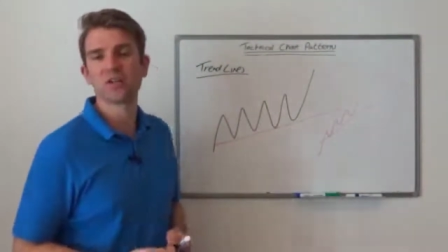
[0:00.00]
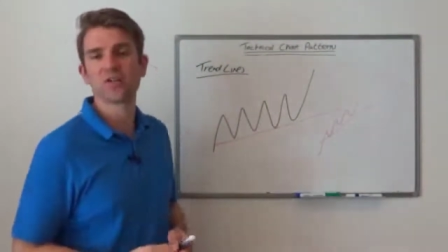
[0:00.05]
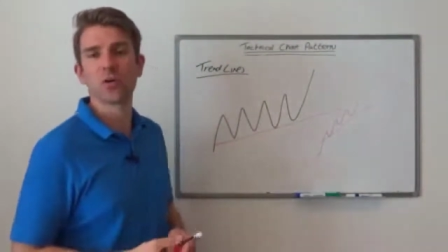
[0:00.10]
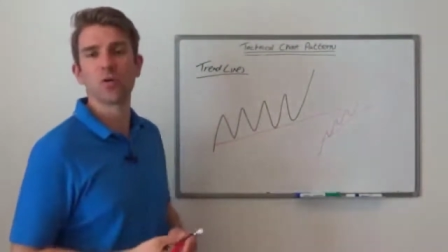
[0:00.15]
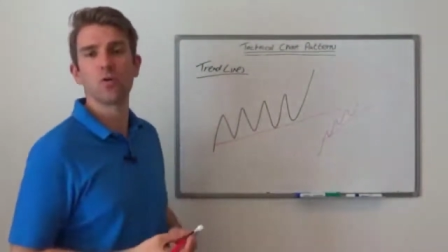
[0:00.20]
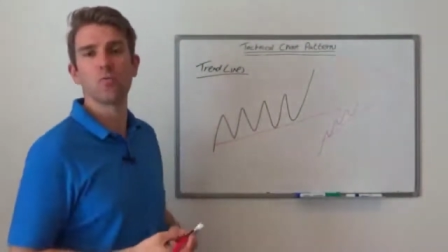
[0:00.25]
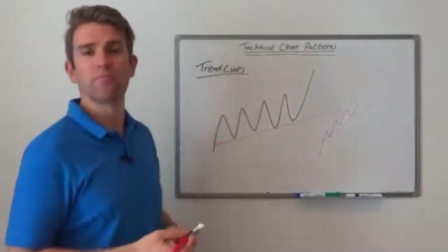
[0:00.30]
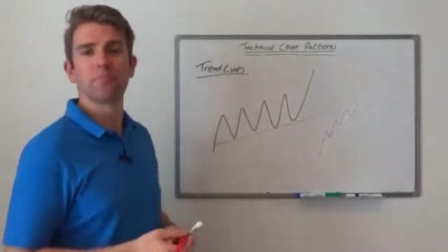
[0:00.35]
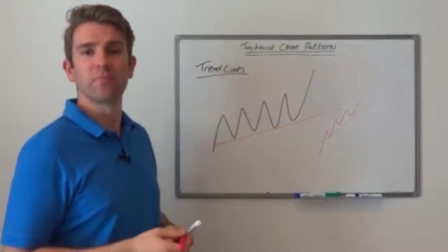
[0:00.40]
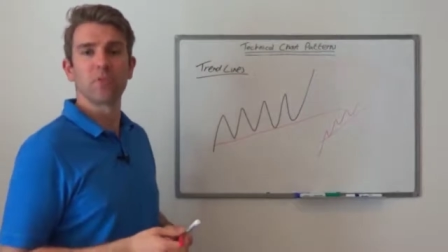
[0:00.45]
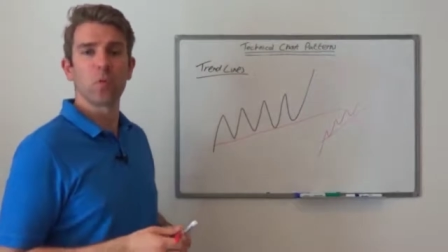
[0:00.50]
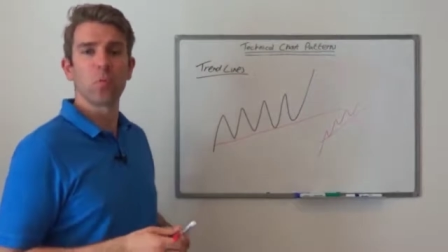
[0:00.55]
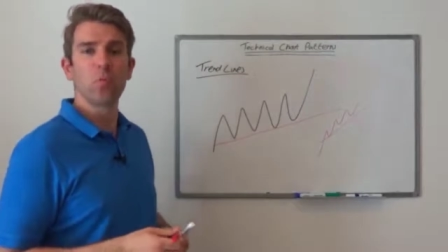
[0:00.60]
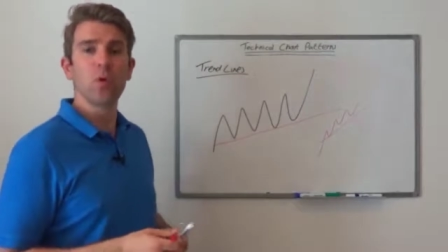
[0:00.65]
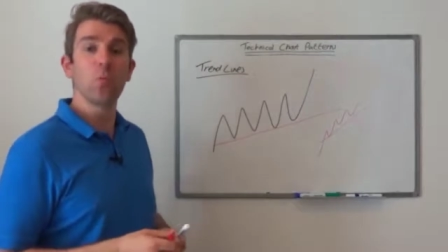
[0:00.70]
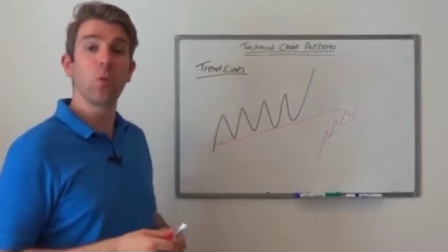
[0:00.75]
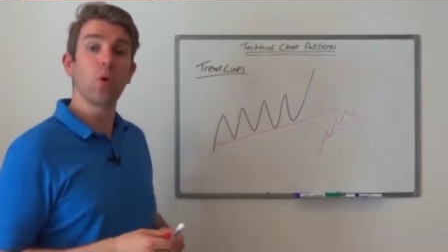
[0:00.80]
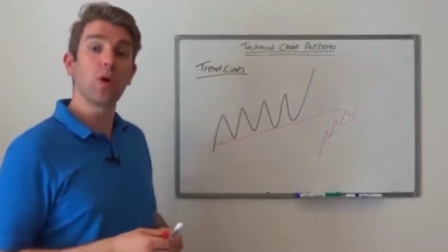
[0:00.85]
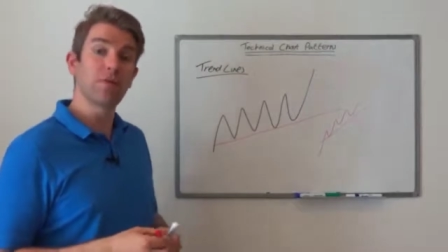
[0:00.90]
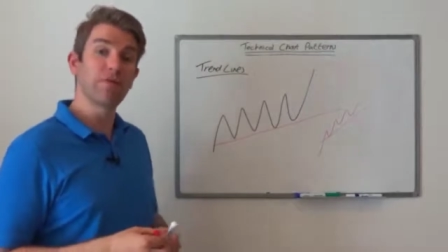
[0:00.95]
So
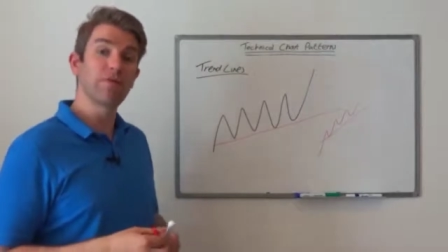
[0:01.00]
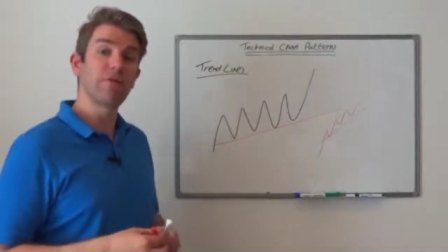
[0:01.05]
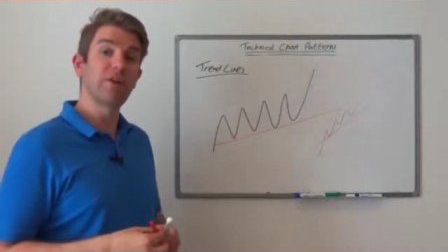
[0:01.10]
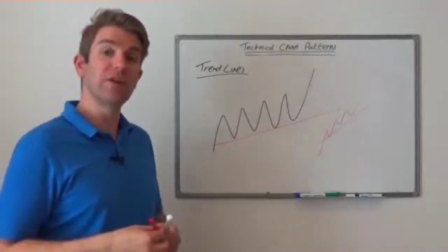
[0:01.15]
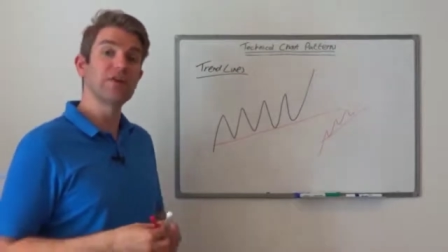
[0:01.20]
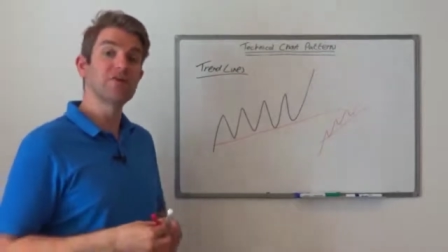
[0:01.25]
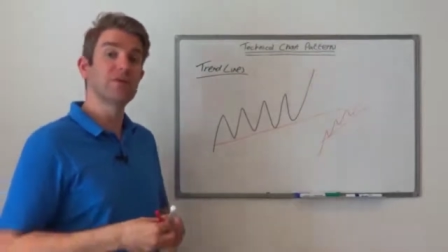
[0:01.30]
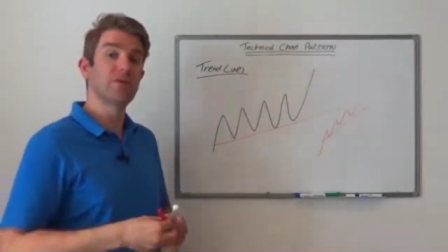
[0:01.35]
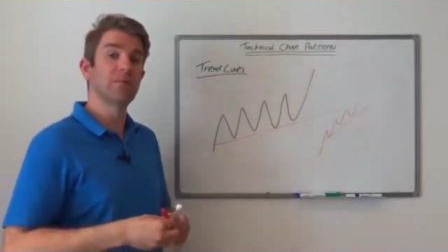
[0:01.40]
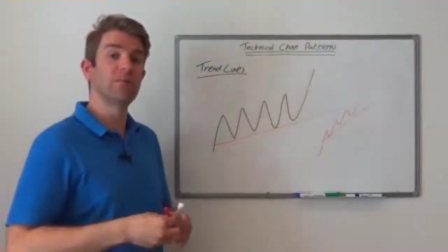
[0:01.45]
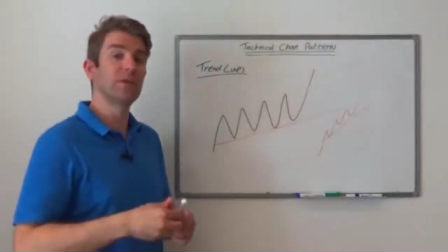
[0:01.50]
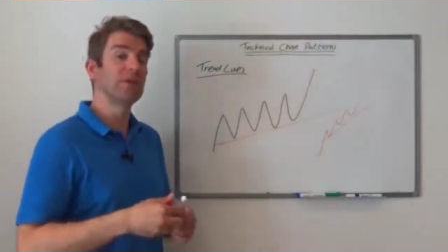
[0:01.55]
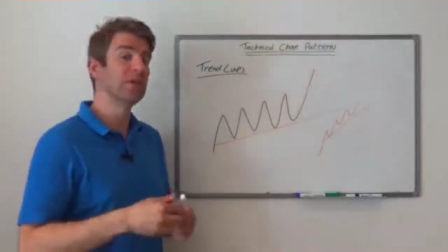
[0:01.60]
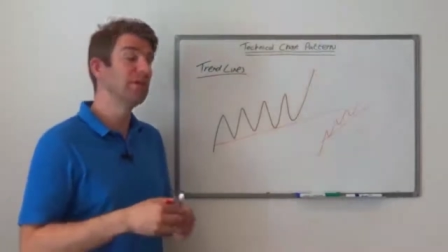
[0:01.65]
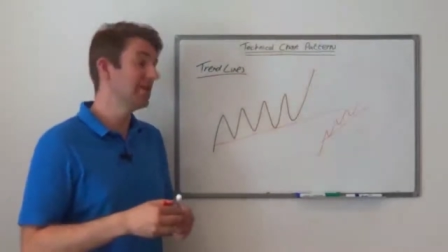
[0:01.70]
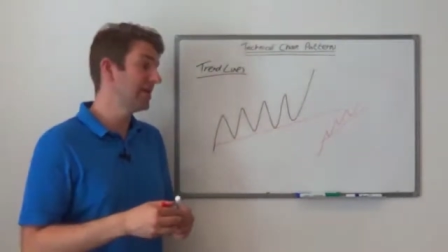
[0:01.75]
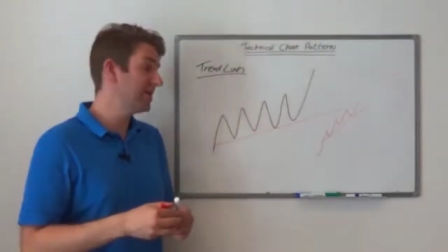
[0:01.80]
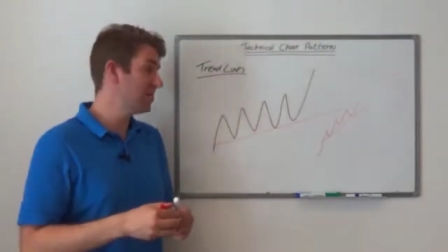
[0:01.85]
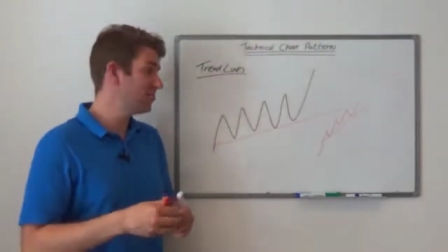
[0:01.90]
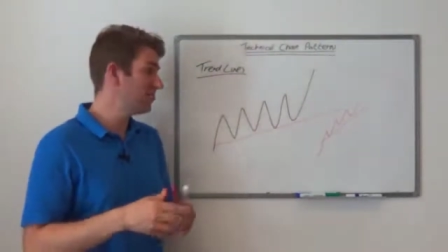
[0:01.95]
we want to find something
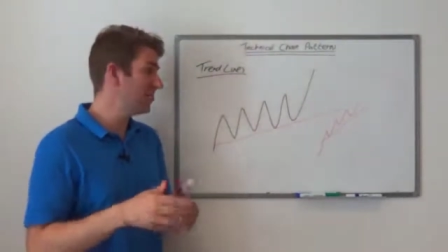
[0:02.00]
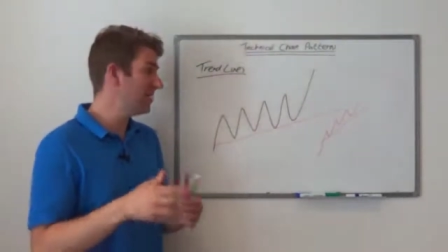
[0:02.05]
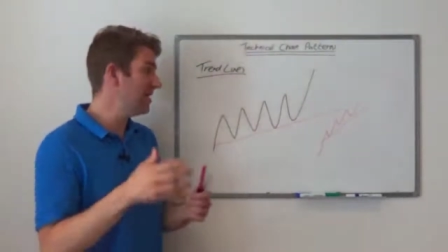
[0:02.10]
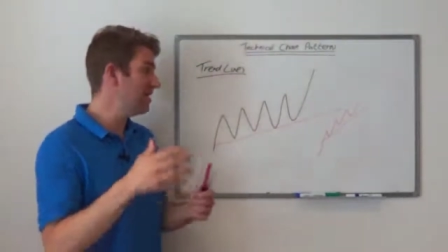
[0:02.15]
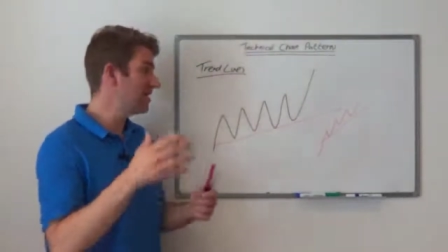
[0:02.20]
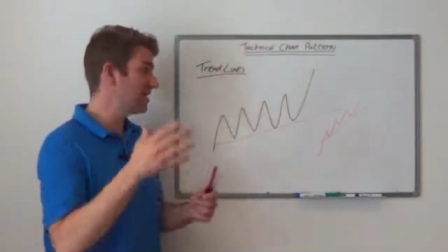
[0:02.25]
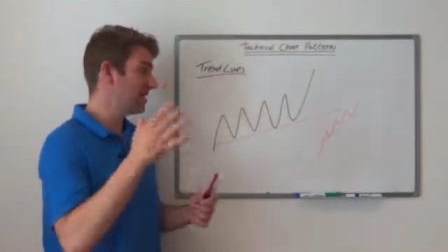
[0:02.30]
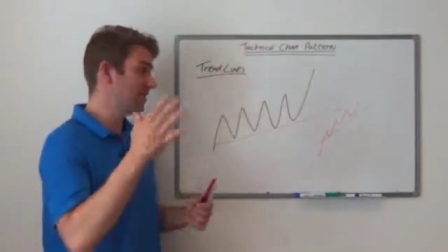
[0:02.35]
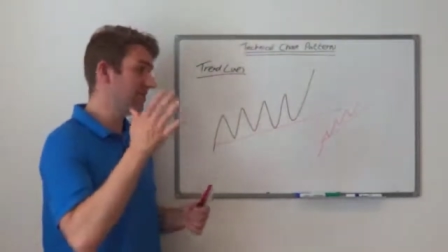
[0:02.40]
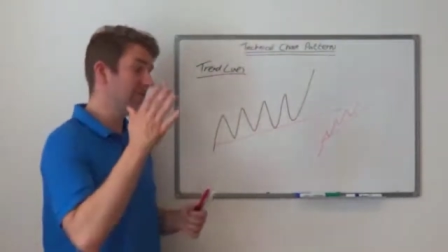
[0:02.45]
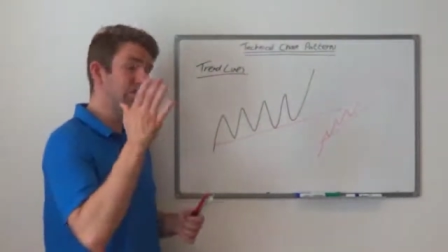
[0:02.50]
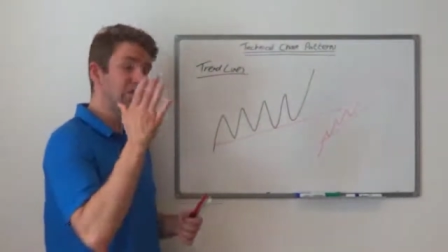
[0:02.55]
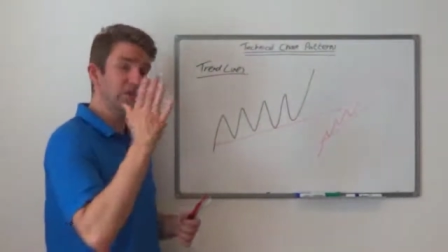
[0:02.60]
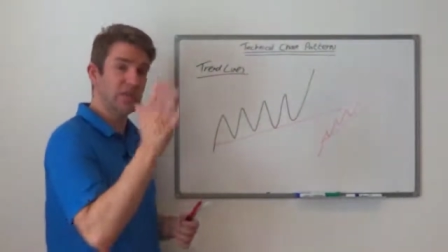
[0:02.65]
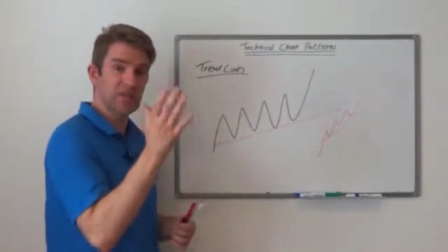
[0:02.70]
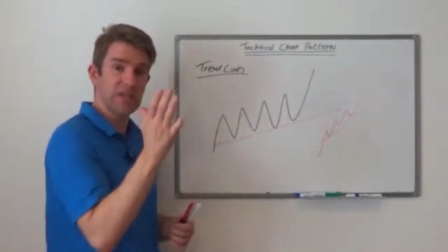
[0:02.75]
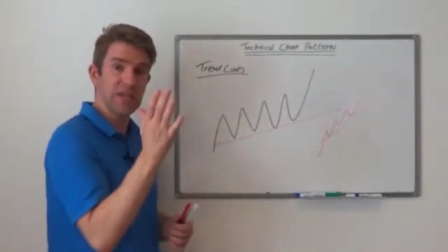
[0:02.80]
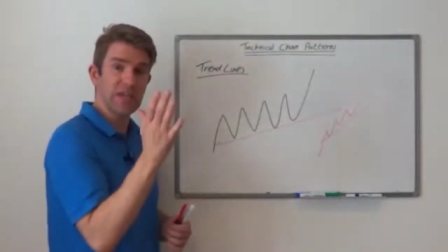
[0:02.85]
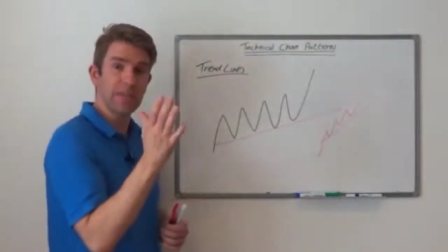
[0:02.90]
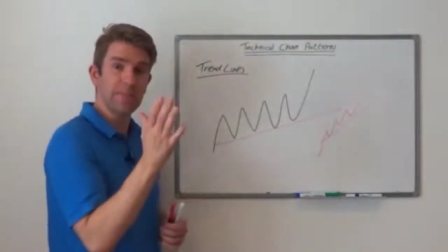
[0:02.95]
that is reasonably
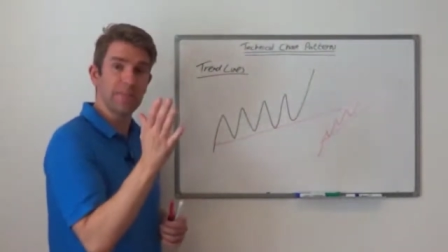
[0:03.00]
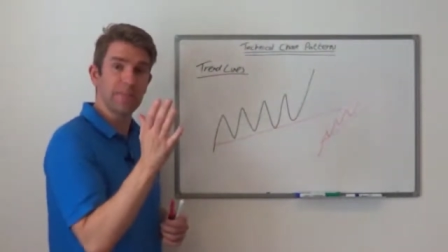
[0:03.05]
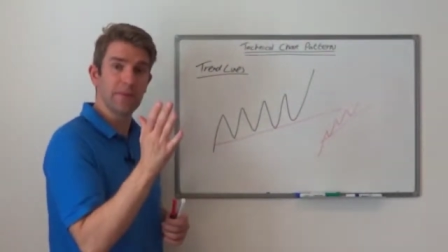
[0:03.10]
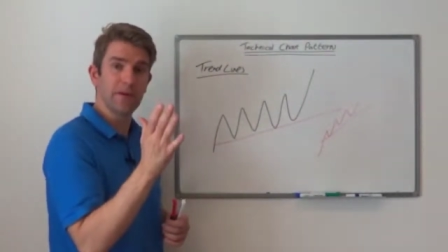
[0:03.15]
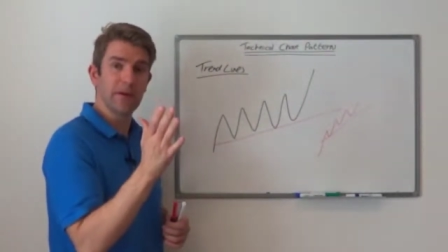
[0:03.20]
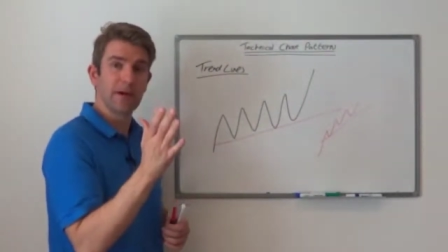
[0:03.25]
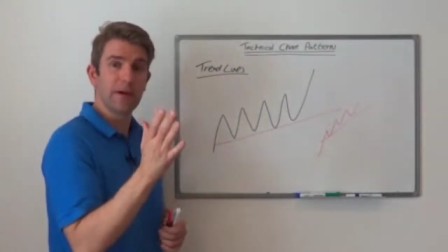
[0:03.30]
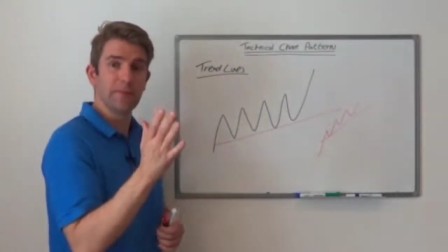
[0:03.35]
steep,